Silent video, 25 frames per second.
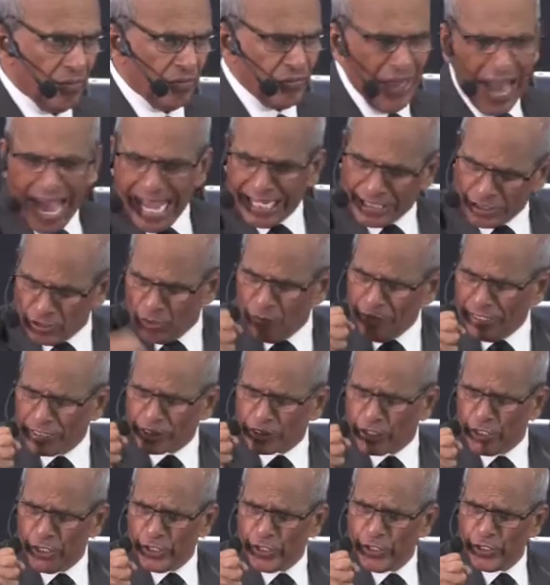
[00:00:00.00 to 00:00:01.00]
That
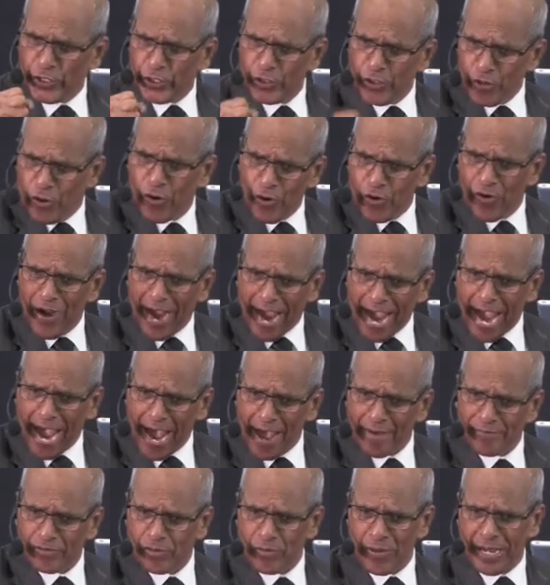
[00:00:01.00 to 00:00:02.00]
which you
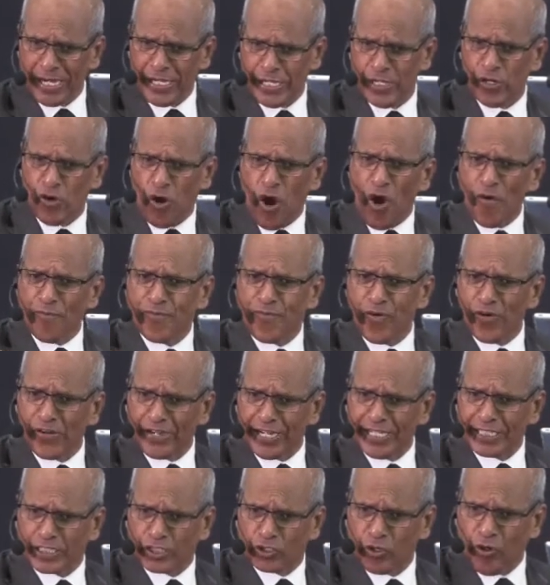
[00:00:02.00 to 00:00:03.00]
have, when you
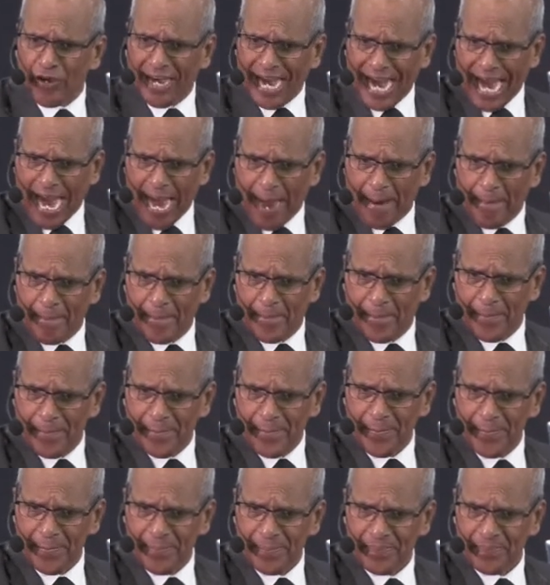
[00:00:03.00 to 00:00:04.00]
offer it to
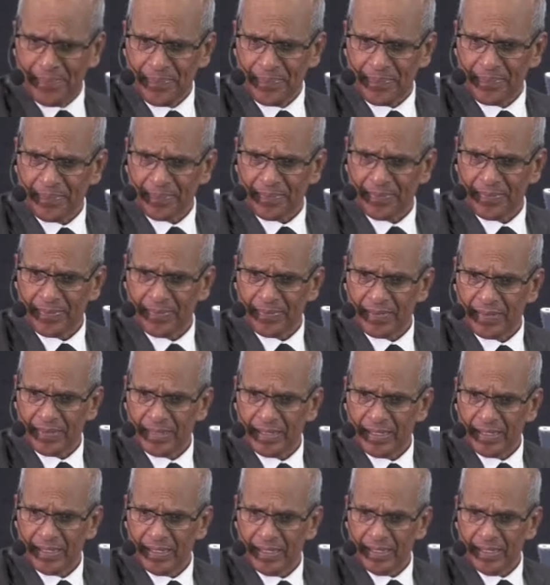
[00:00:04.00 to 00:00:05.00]
him,
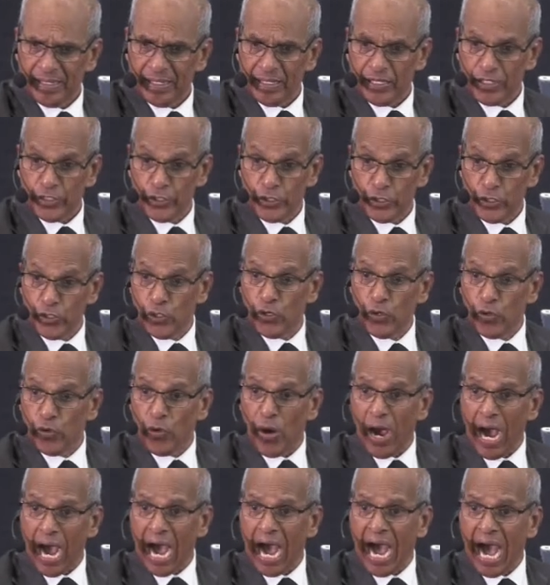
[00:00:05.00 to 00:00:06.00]

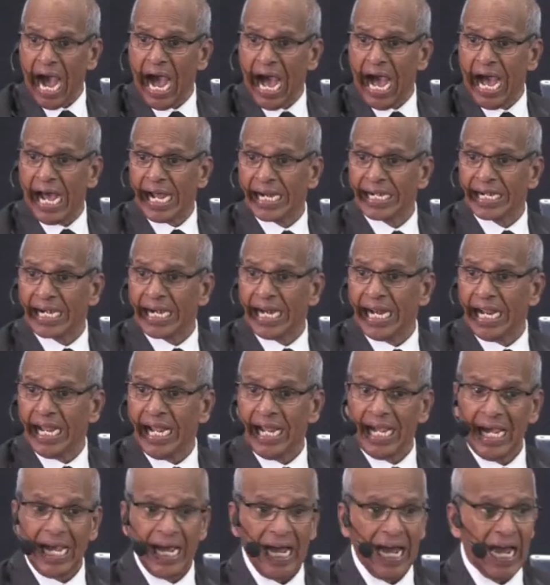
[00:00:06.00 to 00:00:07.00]
you are
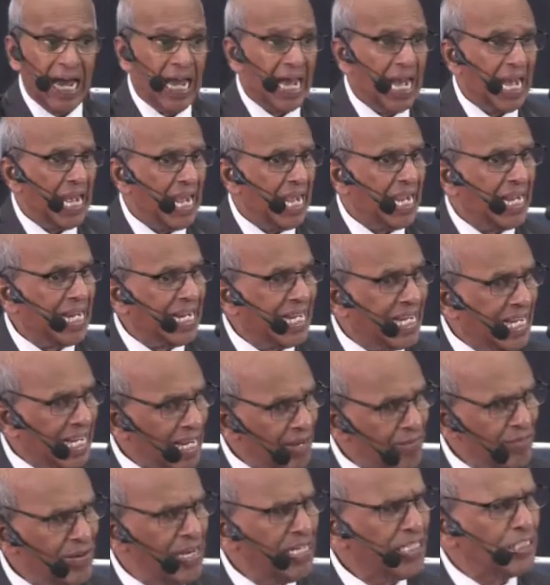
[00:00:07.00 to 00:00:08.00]

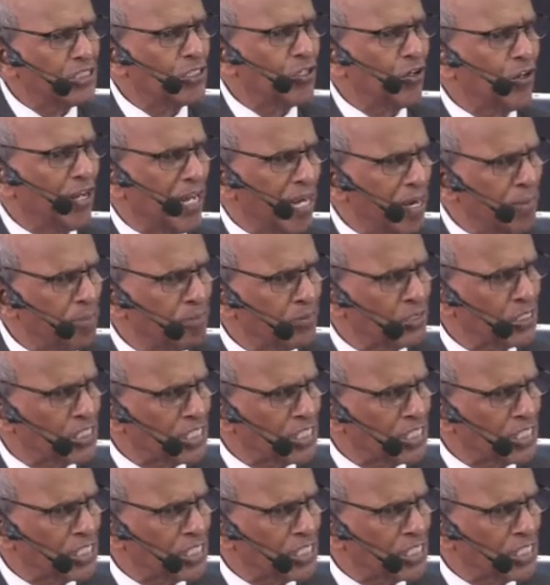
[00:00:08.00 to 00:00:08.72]
giving to him